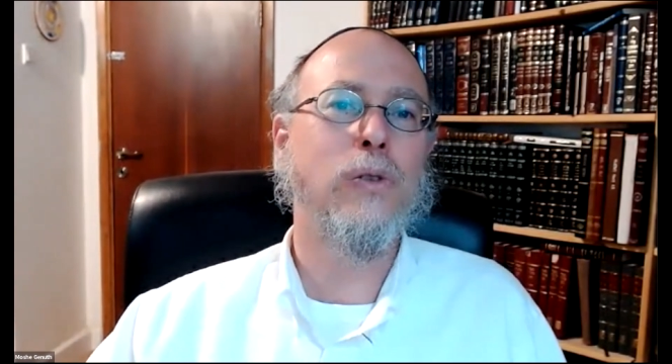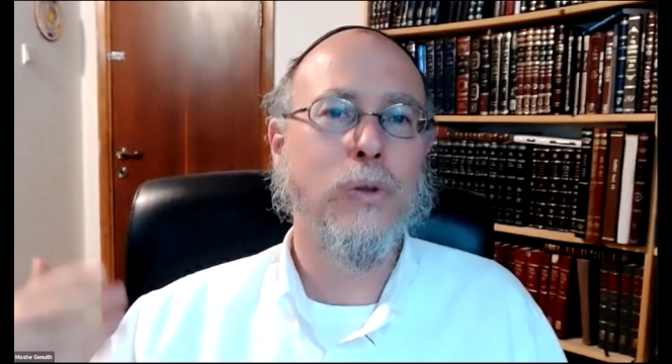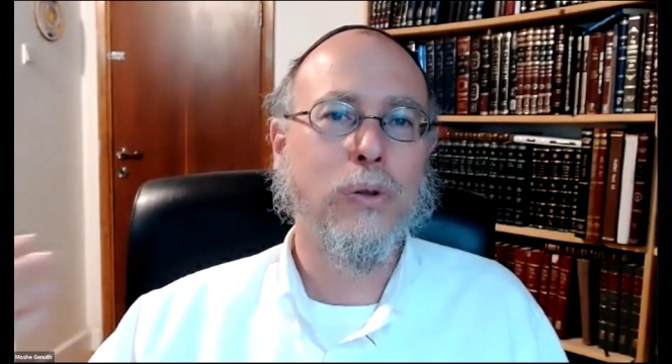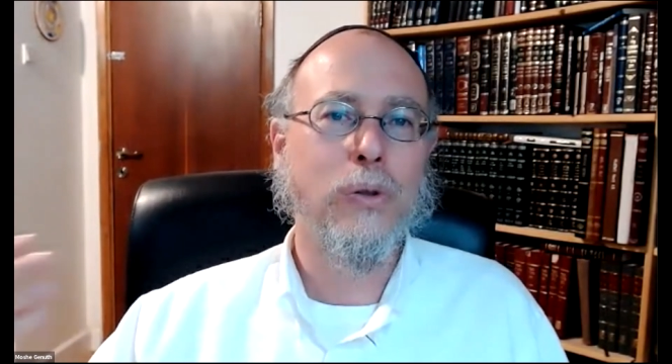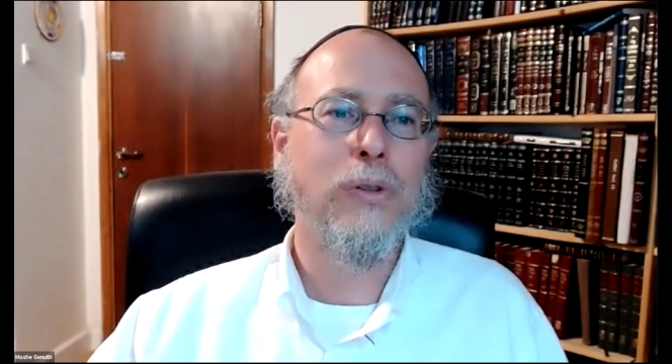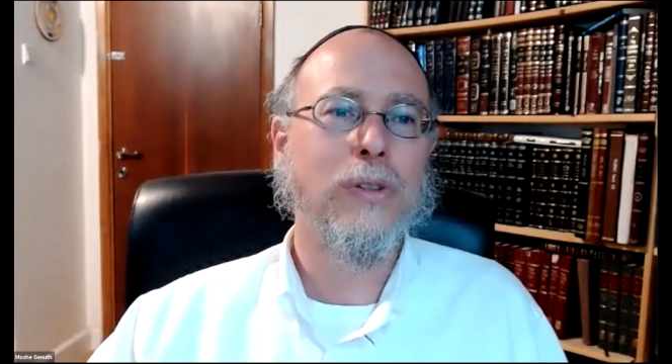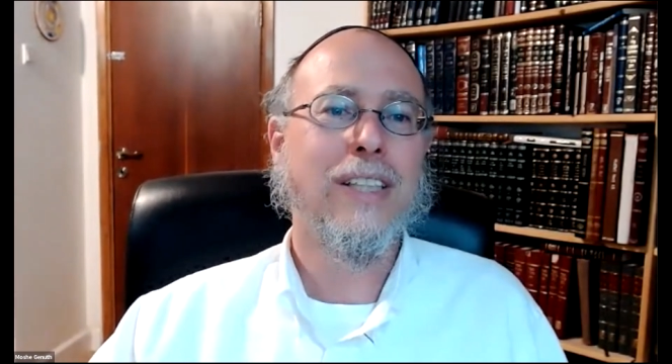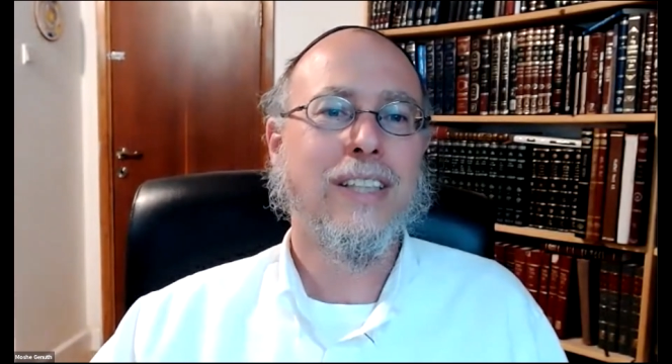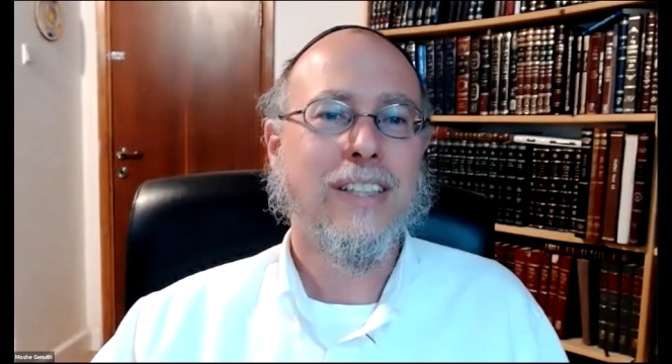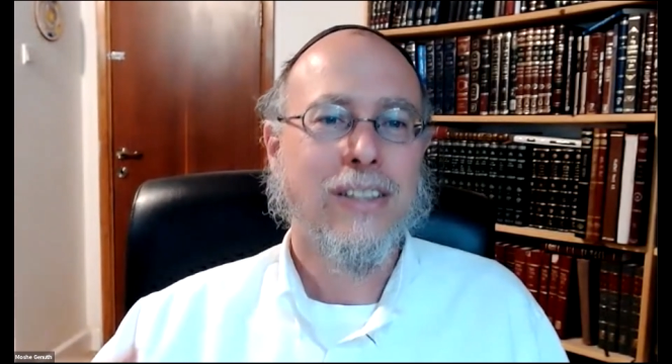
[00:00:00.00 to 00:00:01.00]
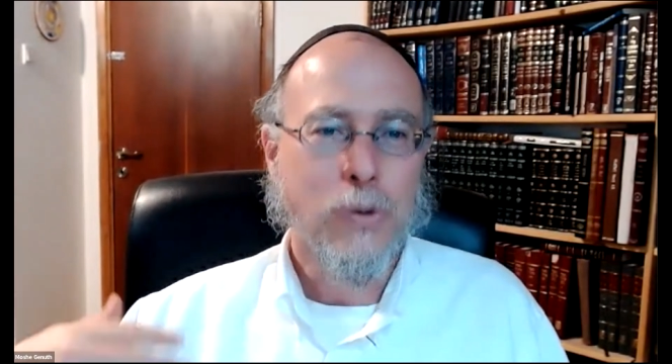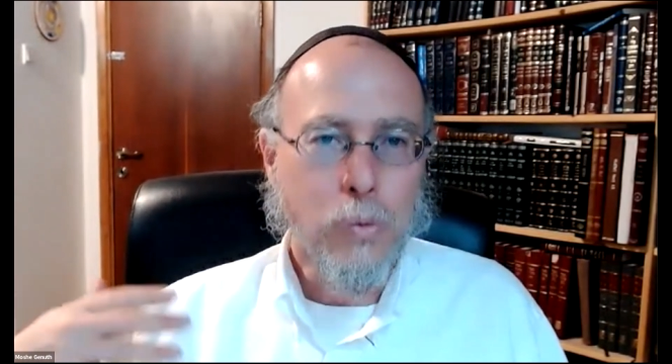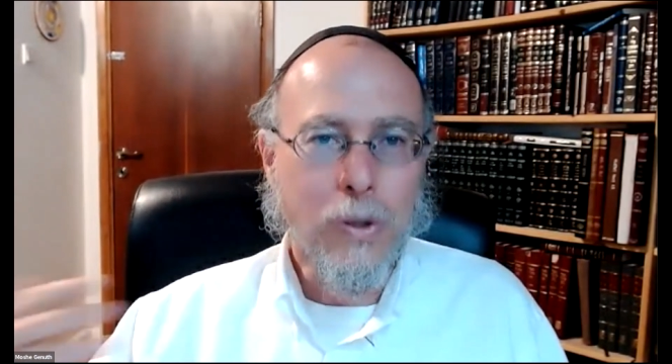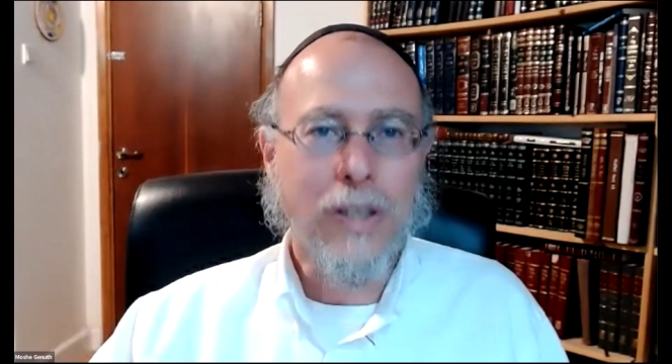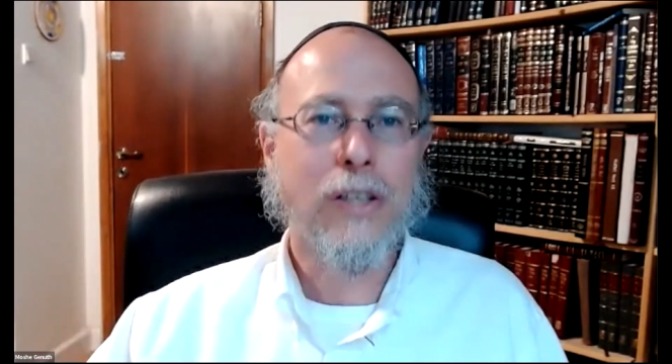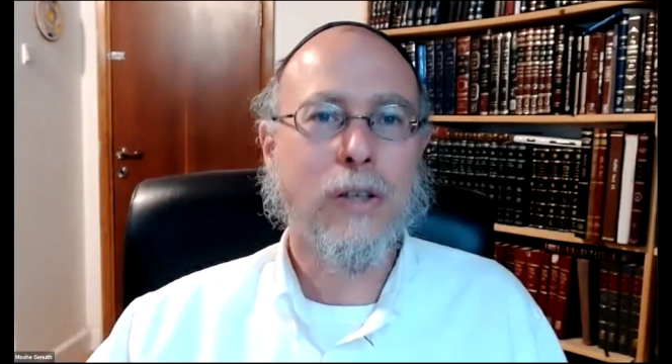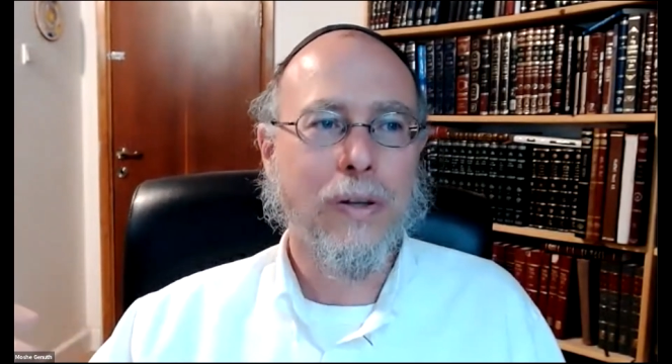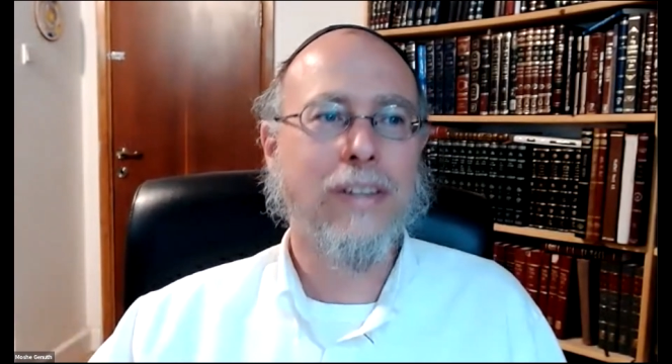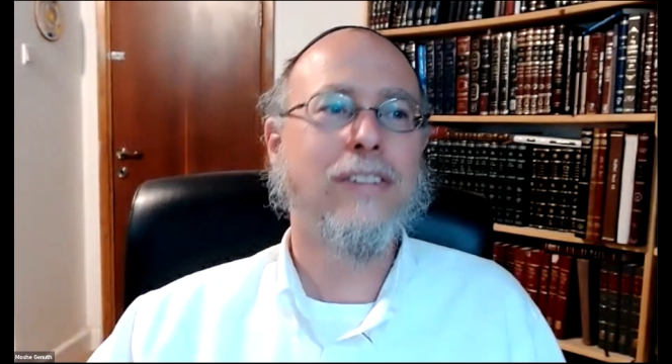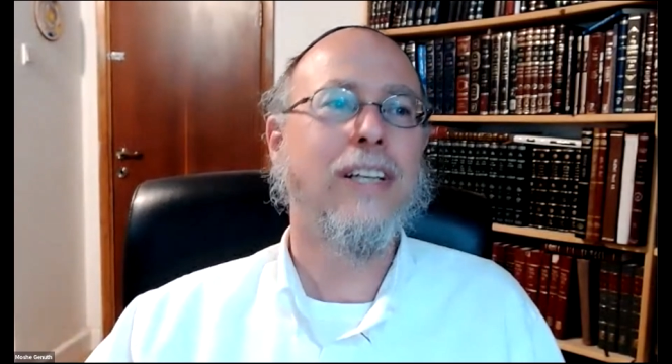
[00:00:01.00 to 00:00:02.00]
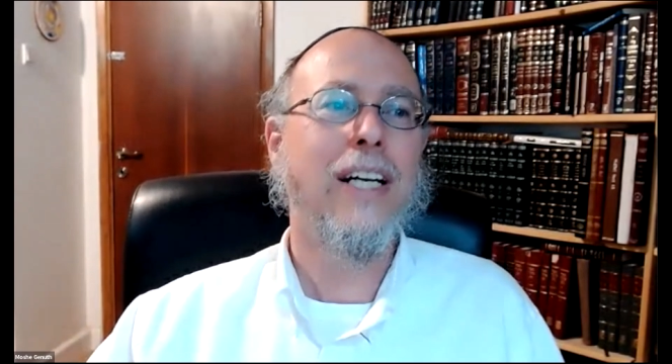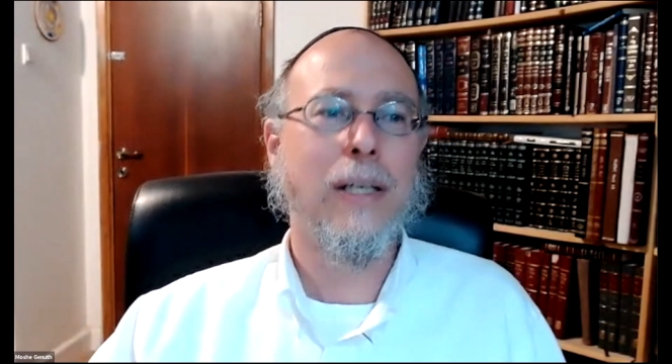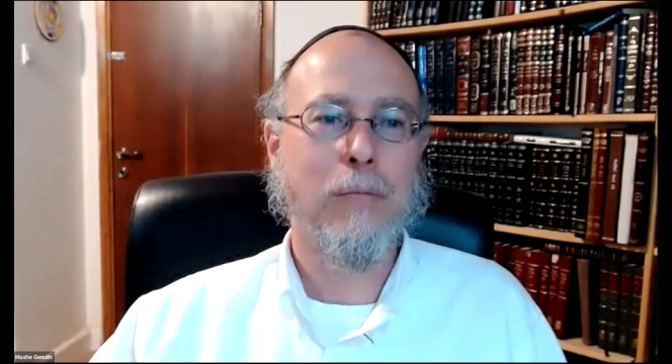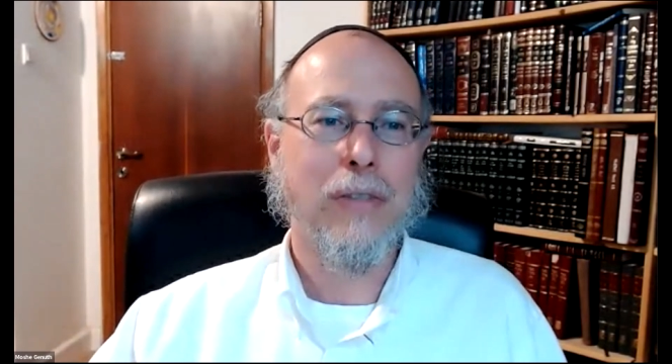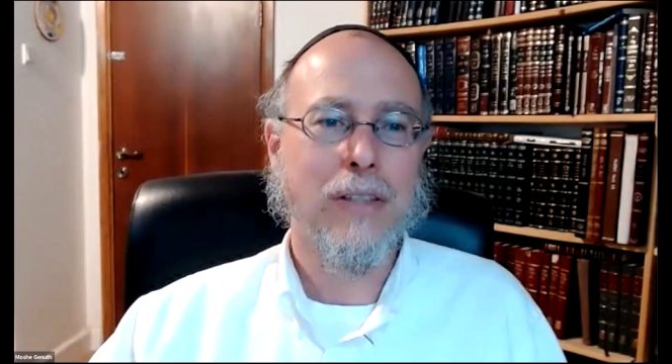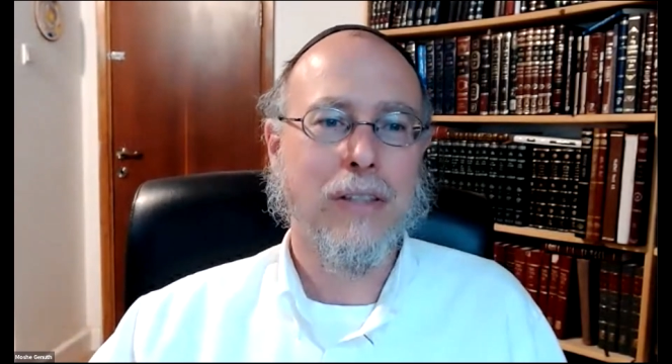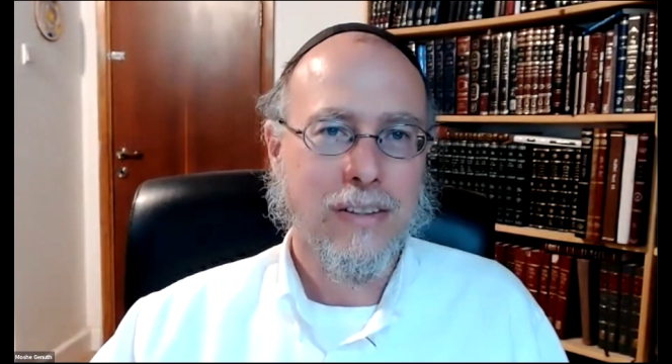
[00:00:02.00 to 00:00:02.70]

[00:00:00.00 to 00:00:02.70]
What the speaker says: to work with time,